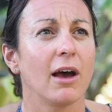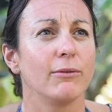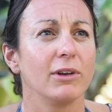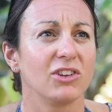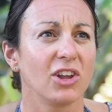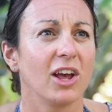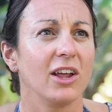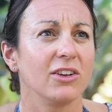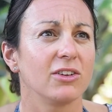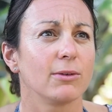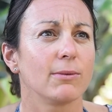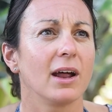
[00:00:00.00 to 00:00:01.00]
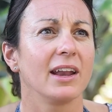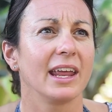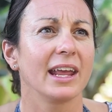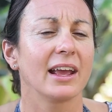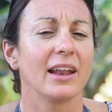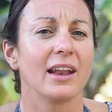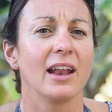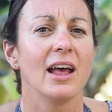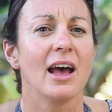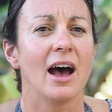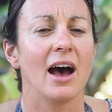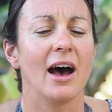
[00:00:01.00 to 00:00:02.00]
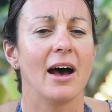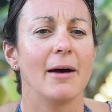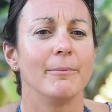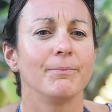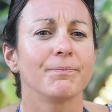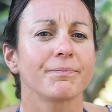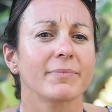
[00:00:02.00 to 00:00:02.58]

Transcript: return to running. And I